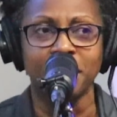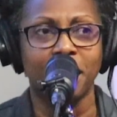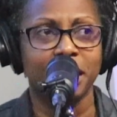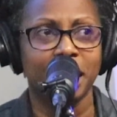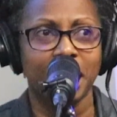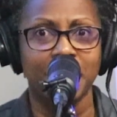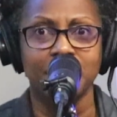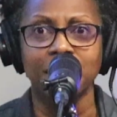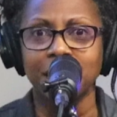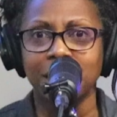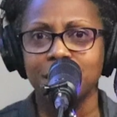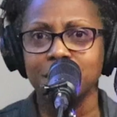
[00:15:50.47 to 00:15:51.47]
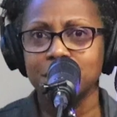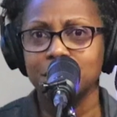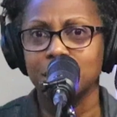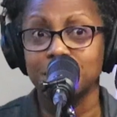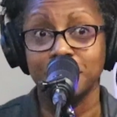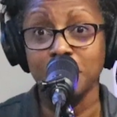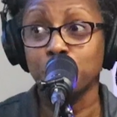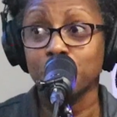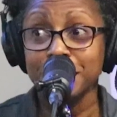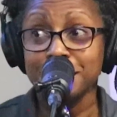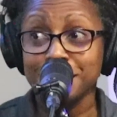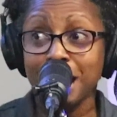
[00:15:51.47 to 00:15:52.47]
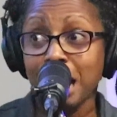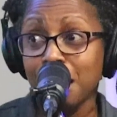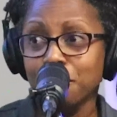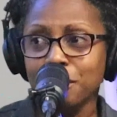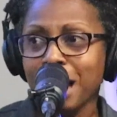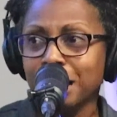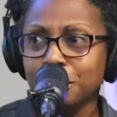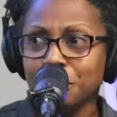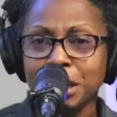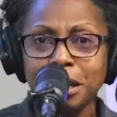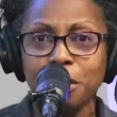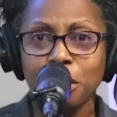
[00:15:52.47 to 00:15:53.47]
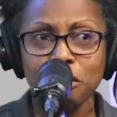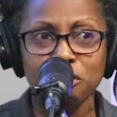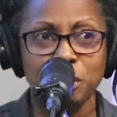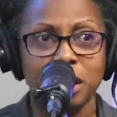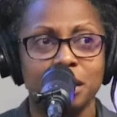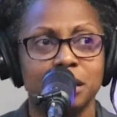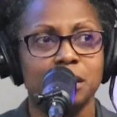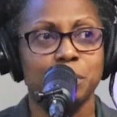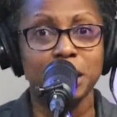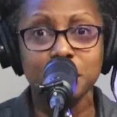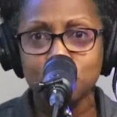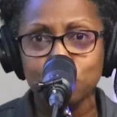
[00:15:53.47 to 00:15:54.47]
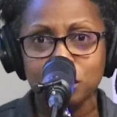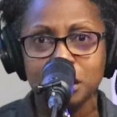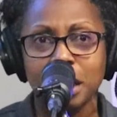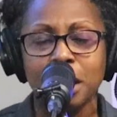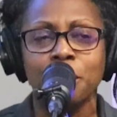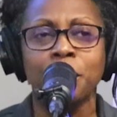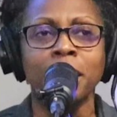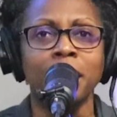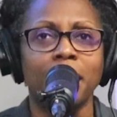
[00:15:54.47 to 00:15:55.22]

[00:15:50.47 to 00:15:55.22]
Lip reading: Again, this is a safe place to have that learning curve because speeds are slow.